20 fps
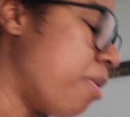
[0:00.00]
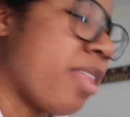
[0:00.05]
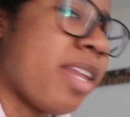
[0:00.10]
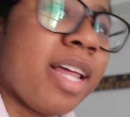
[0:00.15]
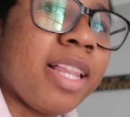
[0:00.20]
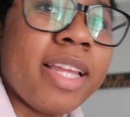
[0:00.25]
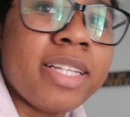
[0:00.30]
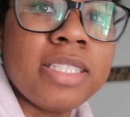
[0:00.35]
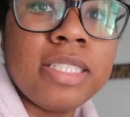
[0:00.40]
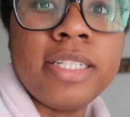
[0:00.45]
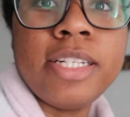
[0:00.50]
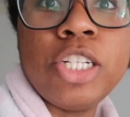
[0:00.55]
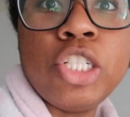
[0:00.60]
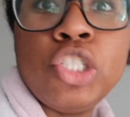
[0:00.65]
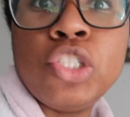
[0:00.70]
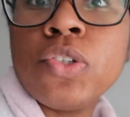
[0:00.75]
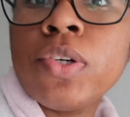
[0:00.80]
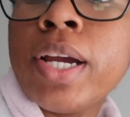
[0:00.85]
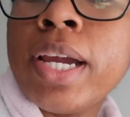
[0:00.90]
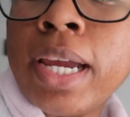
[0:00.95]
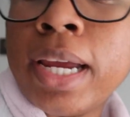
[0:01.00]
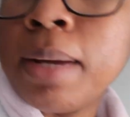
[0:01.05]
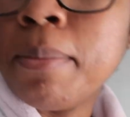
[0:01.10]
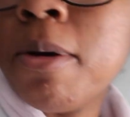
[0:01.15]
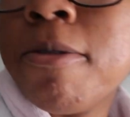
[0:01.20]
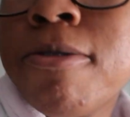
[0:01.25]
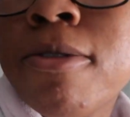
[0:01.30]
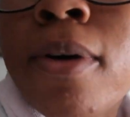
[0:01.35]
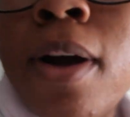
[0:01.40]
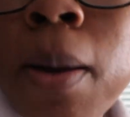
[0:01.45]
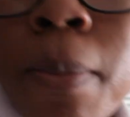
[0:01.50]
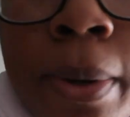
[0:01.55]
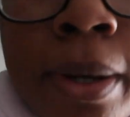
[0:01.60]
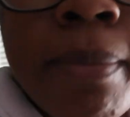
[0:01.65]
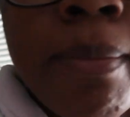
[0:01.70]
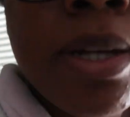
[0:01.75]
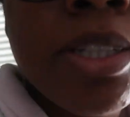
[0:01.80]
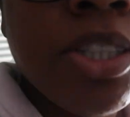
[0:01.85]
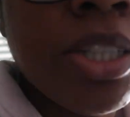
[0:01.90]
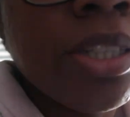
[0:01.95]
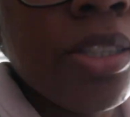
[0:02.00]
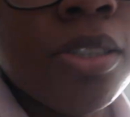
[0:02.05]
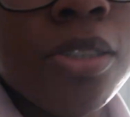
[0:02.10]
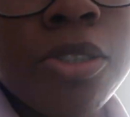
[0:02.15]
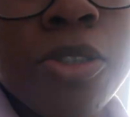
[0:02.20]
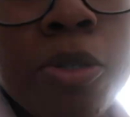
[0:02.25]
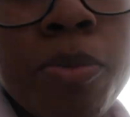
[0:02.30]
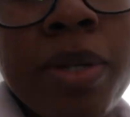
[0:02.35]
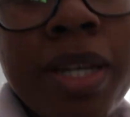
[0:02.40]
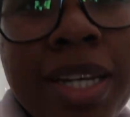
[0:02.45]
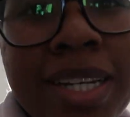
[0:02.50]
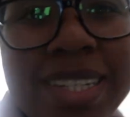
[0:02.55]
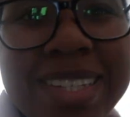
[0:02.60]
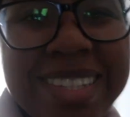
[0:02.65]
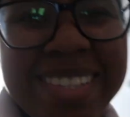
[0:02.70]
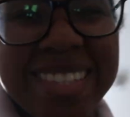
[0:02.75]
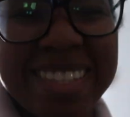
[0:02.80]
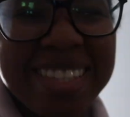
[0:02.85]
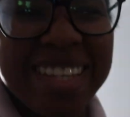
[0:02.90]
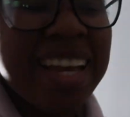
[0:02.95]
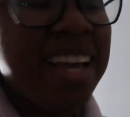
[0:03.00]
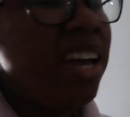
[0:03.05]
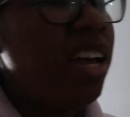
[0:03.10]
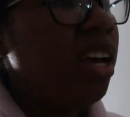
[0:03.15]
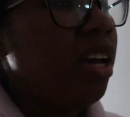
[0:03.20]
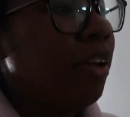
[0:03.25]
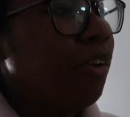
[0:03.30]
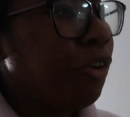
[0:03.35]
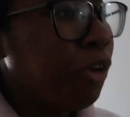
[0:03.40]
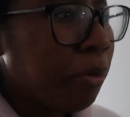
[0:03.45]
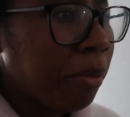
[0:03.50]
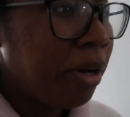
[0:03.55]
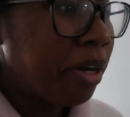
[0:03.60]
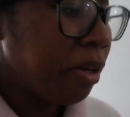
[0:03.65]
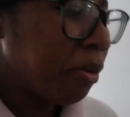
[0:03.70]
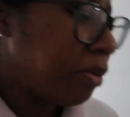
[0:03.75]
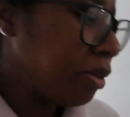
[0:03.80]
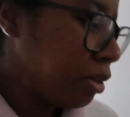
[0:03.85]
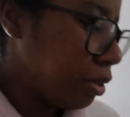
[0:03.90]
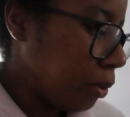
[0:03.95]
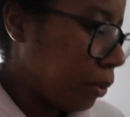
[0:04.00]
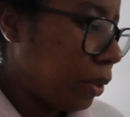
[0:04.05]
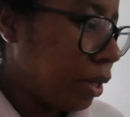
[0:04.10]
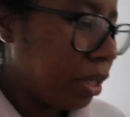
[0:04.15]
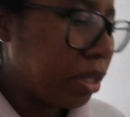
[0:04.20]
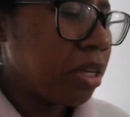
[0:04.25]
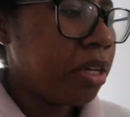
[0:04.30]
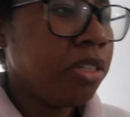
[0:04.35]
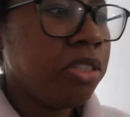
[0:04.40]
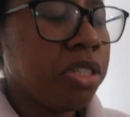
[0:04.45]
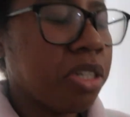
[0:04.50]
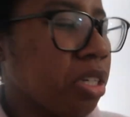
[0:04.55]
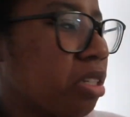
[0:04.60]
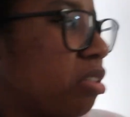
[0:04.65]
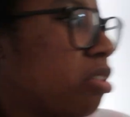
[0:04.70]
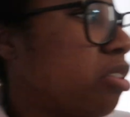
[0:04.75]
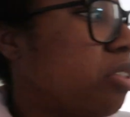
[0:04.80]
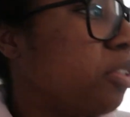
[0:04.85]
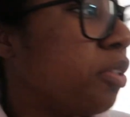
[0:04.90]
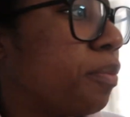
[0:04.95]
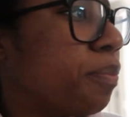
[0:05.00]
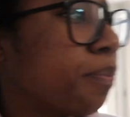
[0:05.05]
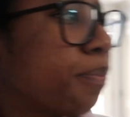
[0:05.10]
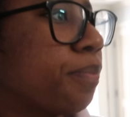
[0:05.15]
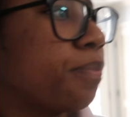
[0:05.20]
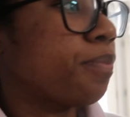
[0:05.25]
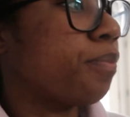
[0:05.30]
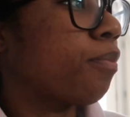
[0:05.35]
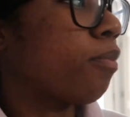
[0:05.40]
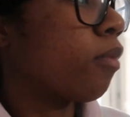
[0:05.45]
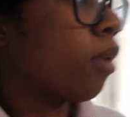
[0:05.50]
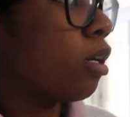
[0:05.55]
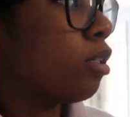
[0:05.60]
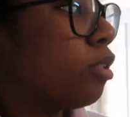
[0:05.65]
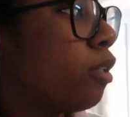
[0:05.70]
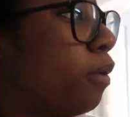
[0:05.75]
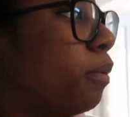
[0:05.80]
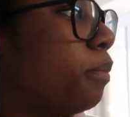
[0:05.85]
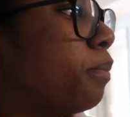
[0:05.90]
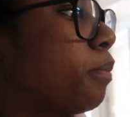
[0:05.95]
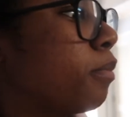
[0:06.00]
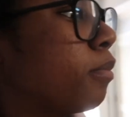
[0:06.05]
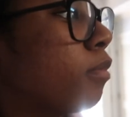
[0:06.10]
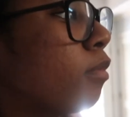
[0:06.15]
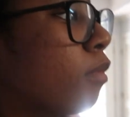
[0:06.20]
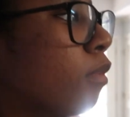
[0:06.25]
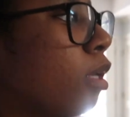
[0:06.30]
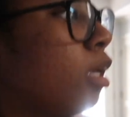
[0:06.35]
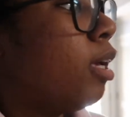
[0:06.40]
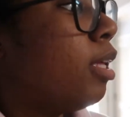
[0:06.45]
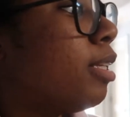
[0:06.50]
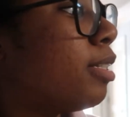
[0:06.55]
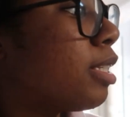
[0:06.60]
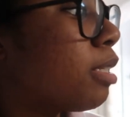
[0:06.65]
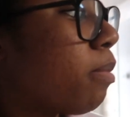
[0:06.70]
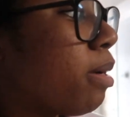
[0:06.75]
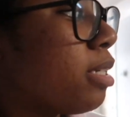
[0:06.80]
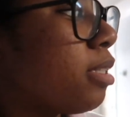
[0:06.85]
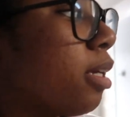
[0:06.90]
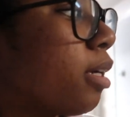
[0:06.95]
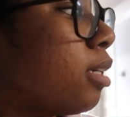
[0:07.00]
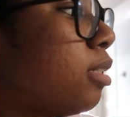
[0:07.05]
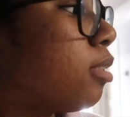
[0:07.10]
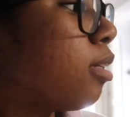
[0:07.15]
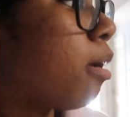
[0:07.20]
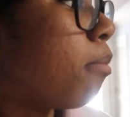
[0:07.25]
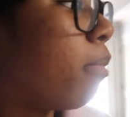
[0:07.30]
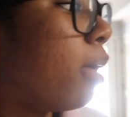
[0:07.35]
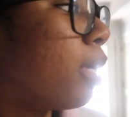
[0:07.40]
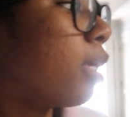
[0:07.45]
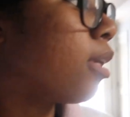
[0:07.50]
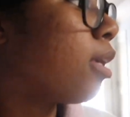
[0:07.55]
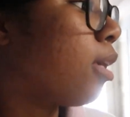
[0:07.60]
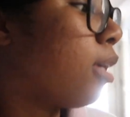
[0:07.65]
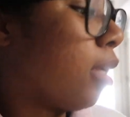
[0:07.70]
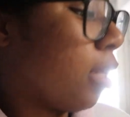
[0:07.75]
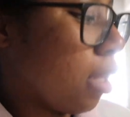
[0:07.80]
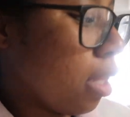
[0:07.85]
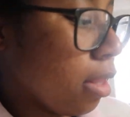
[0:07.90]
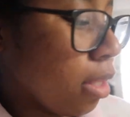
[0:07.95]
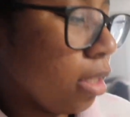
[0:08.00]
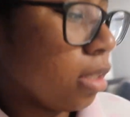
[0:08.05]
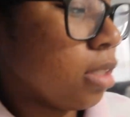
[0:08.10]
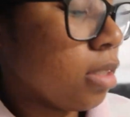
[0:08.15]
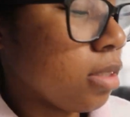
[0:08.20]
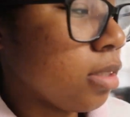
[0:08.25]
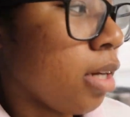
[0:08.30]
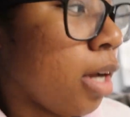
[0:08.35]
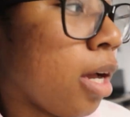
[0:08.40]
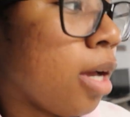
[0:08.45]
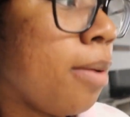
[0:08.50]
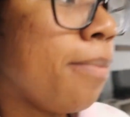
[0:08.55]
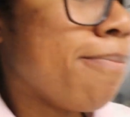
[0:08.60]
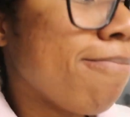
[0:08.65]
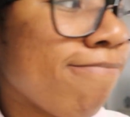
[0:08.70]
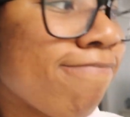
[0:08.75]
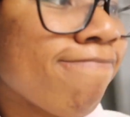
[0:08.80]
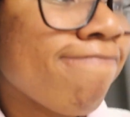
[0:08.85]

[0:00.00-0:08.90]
and then I like to let it drain before I put in my chicken stew because nobody wants oily chicken stew. So this is my second time making it, and I think this time